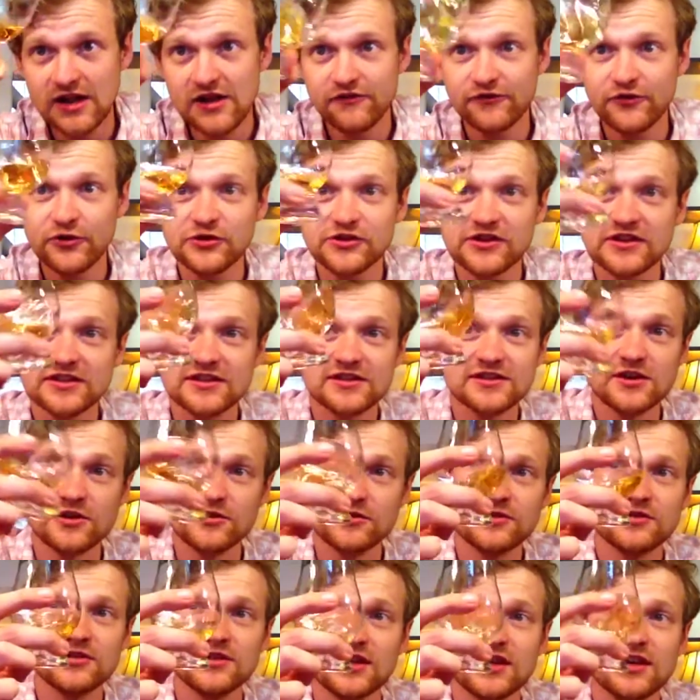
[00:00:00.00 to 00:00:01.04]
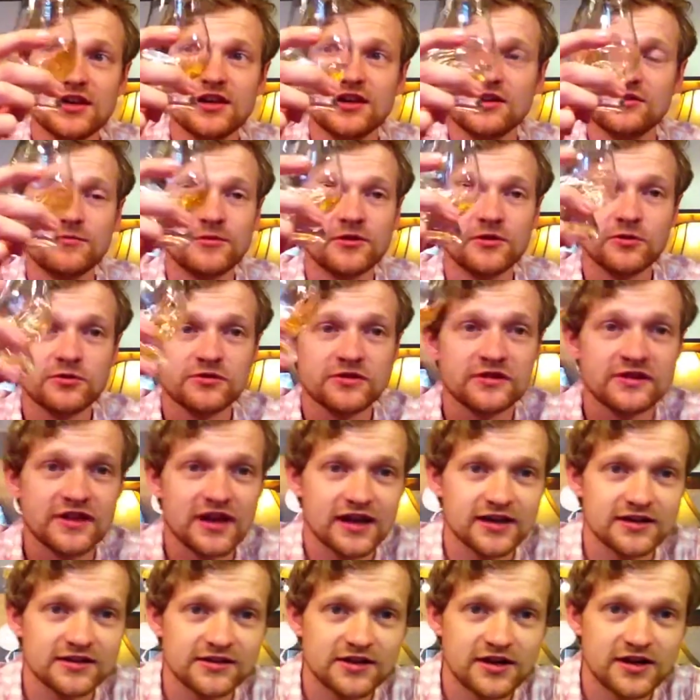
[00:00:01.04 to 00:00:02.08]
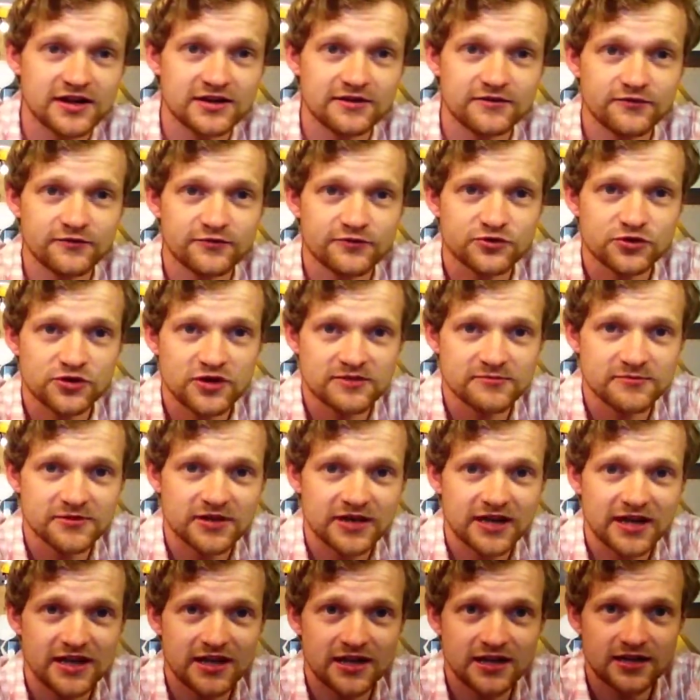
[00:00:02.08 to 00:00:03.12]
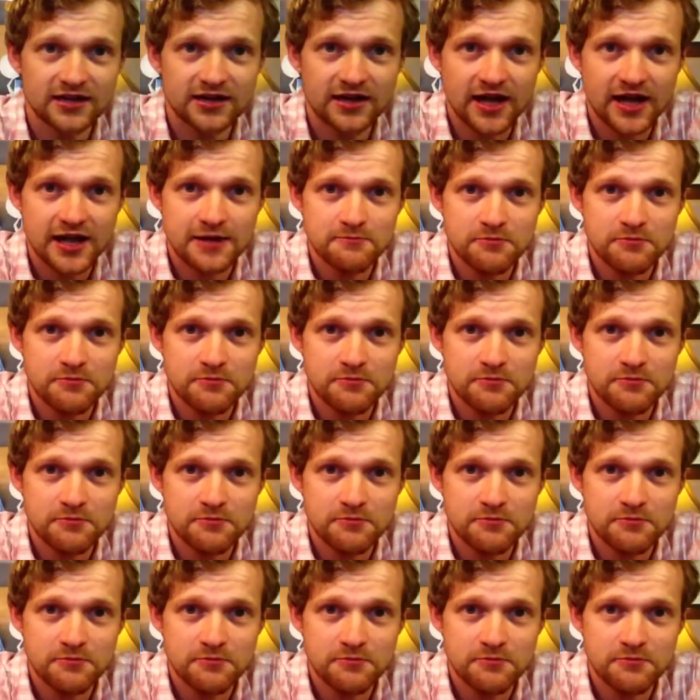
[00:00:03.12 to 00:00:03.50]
First thing to notice is because it's had its kind of treatment in a